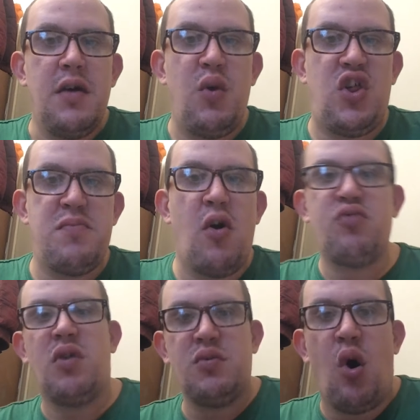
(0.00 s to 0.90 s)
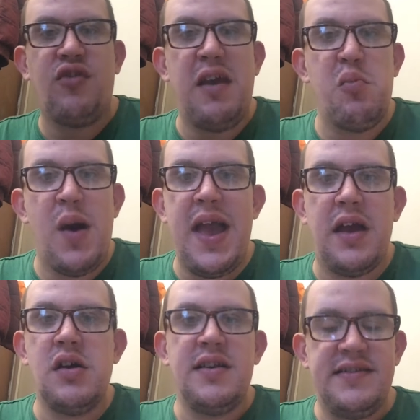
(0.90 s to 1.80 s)
which is more than what they walked in with,
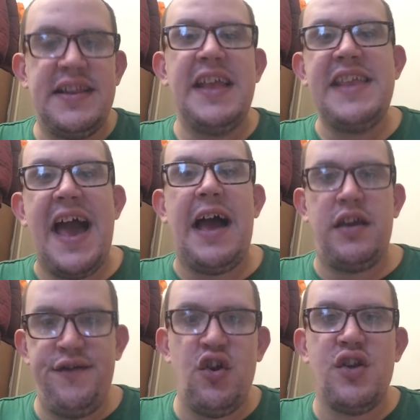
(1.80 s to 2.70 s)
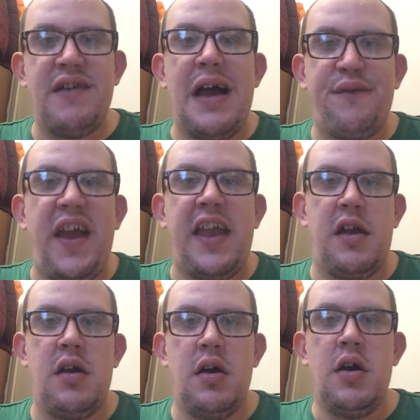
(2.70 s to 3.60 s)
then yeah, you've done the right thing.